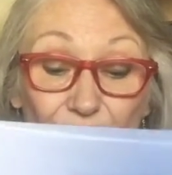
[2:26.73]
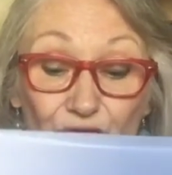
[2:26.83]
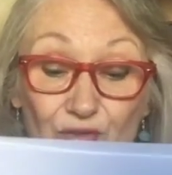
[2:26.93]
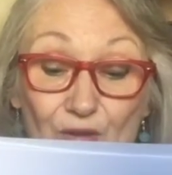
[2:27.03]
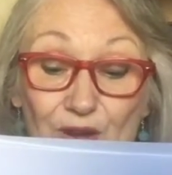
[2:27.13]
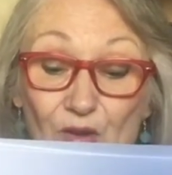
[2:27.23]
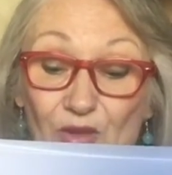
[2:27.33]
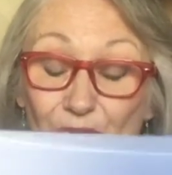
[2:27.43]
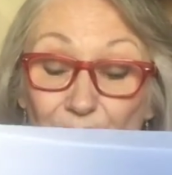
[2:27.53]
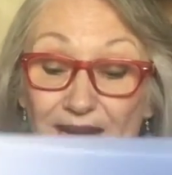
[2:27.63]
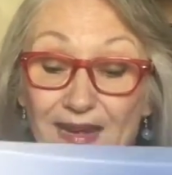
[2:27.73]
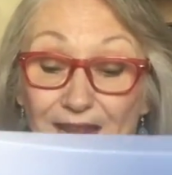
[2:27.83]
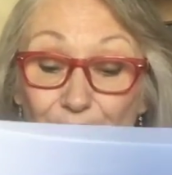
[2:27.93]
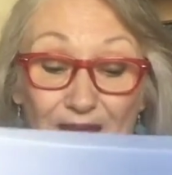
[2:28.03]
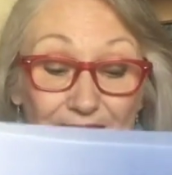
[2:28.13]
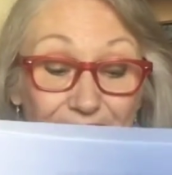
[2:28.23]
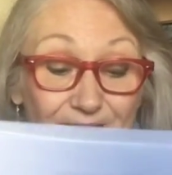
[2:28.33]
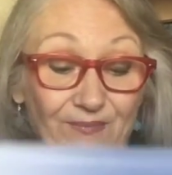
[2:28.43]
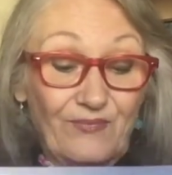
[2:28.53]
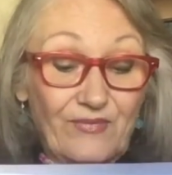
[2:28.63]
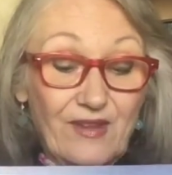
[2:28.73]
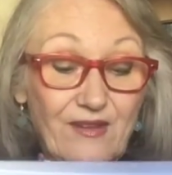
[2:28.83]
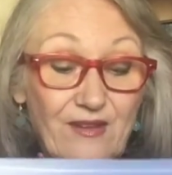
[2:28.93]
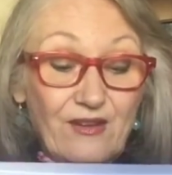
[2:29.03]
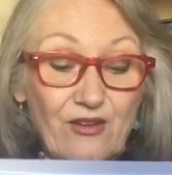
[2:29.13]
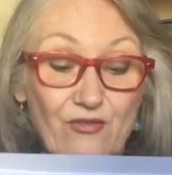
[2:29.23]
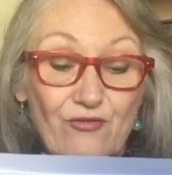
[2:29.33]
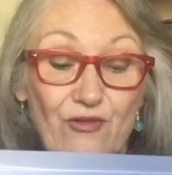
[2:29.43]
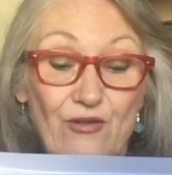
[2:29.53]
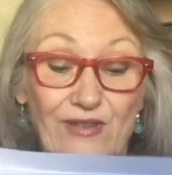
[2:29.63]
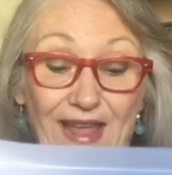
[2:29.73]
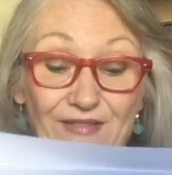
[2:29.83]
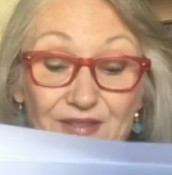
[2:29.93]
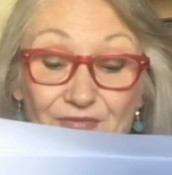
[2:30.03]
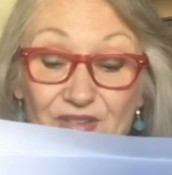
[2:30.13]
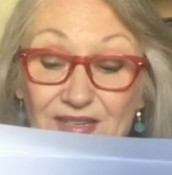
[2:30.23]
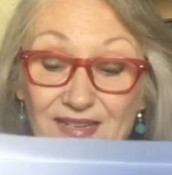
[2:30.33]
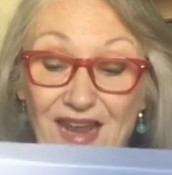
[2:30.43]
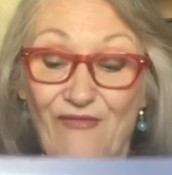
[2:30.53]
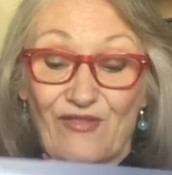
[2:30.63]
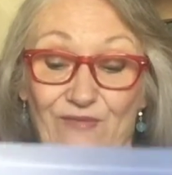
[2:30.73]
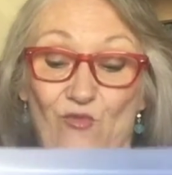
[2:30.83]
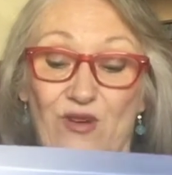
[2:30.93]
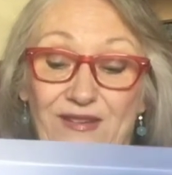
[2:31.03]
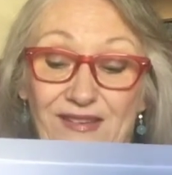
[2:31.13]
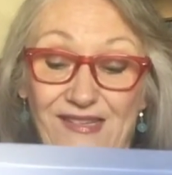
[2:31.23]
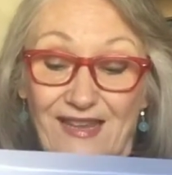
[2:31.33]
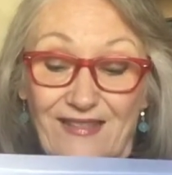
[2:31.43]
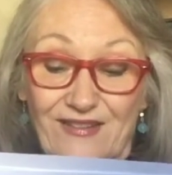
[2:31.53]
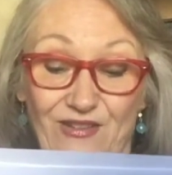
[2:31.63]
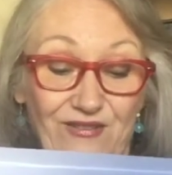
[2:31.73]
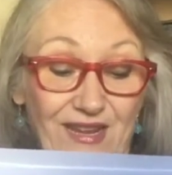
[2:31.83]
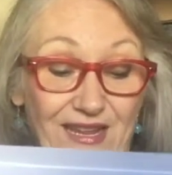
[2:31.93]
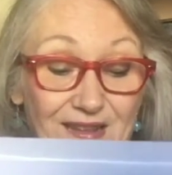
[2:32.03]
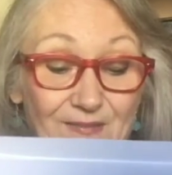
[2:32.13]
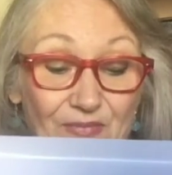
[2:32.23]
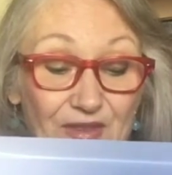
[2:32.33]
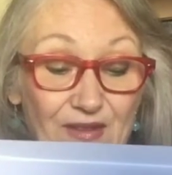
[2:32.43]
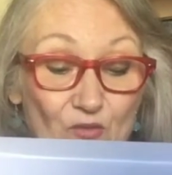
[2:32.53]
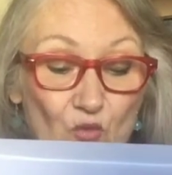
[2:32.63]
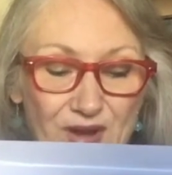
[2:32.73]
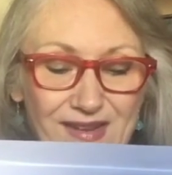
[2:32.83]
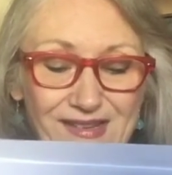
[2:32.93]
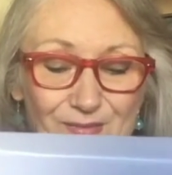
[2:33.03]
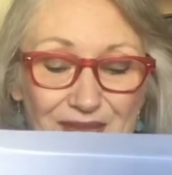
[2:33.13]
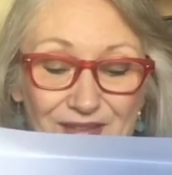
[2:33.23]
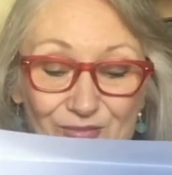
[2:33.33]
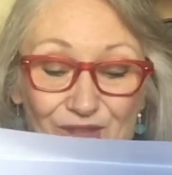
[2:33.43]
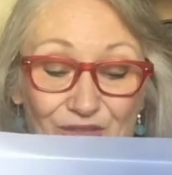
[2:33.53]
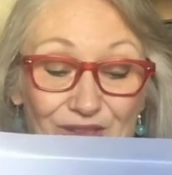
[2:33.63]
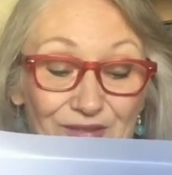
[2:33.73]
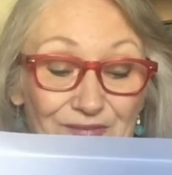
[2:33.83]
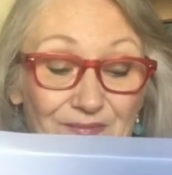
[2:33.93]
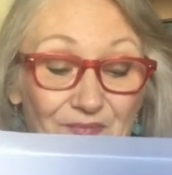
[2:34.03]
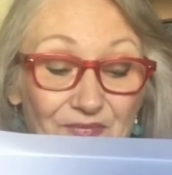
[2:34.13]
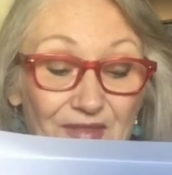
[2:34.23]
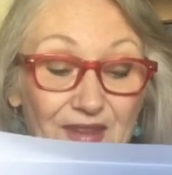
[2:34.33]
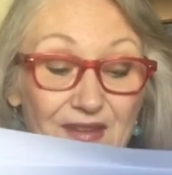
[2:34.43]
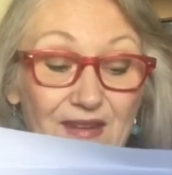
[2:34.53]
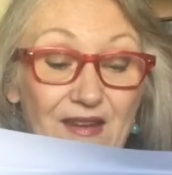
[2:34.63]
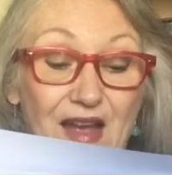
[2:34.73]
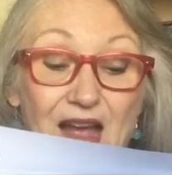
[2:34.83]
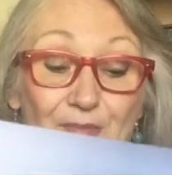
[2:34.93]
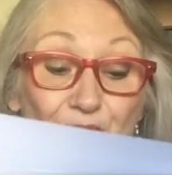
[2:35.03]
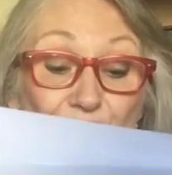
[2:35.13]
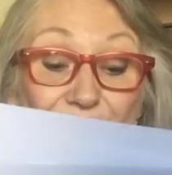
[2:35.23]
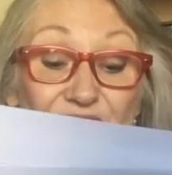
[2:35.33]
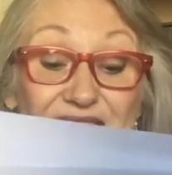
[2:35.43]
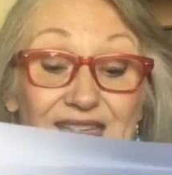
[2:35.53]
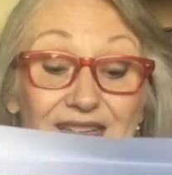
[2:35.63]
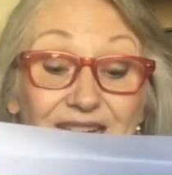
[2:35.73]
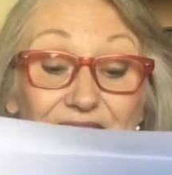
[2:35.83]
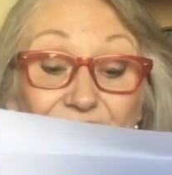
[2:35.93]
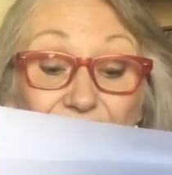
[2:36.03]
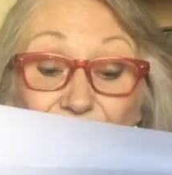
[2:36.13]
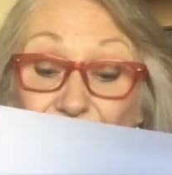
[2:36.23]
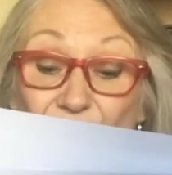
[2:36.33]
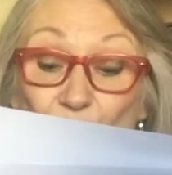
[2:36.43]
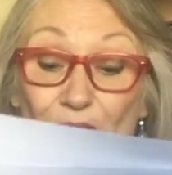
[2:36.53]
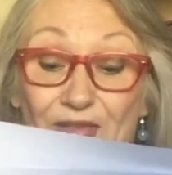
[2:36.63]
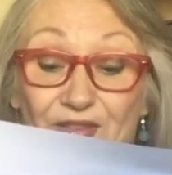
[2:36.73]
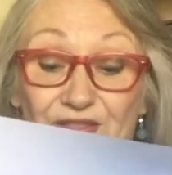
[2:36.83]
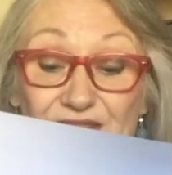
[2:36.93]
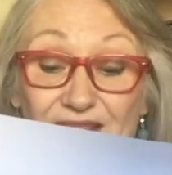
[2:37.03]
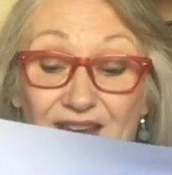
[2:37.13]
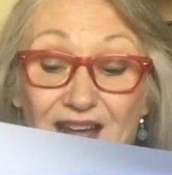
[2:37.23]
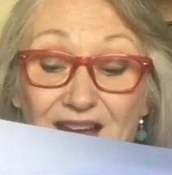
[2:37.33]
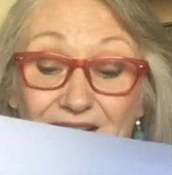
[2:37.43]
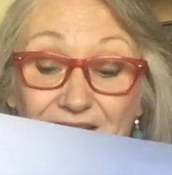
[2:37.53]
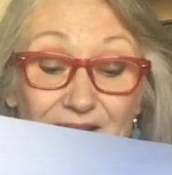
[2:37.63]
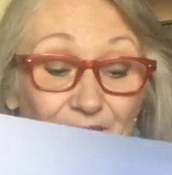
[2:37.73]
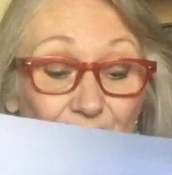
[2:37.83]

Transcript: crowing with might and main. "You crow loud enough to deafen one," said the donkey. "What is the matter with you?" "I prophesied fair weather," said the cock,